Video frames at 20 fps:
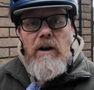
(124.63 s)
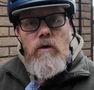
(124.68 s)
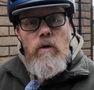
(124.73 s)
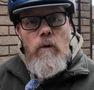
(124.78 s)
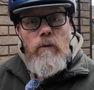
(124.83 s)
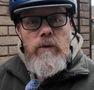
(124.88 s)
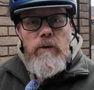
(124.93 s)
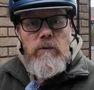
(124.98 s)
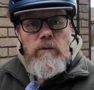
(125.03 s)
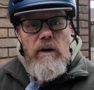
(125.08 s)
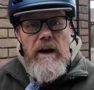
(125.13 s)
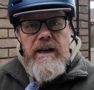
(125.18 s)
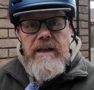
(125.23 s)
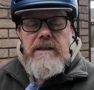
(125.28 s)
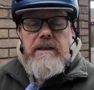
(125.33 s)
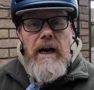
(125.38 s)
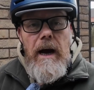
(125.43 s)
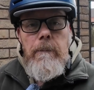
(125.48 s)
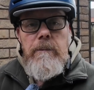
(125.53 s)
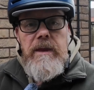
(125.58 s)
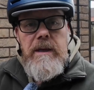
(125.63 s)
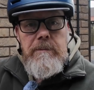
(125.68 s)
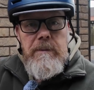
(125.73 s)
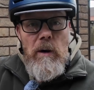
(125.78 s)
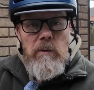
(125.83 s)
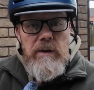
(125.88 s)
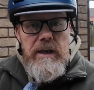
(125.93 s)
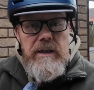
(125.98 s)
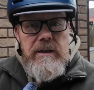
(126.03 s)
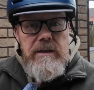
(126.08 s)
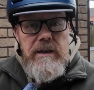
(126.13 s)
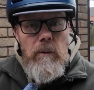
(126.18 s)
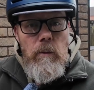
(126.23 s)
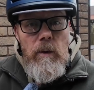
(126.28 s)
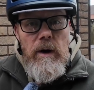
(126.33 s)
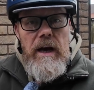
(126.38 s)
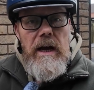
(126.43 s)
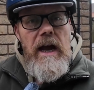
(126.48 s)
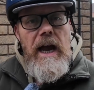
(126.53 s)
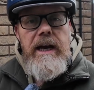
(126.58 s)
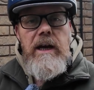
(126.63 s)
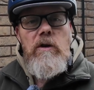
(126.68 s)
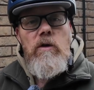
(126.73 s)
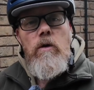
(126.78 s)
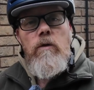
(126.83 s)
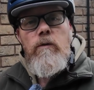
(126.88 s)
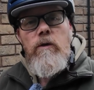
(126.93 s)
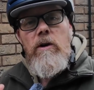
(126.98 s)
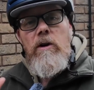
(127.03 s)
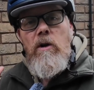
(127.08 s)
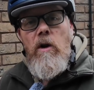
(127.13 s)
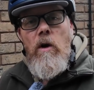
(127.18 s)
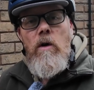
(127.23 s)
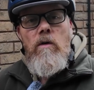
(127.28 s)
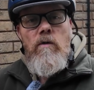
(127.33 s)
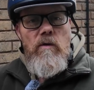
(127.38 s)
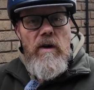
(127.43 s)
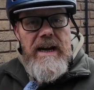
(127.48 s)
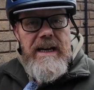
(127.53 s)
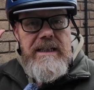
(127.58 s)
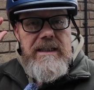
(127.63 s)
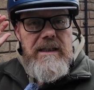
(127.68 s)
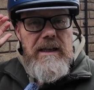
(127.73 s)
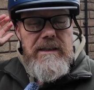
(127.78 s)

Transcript: go for a ride up the mountain somewhere. I'm going to go for a long ride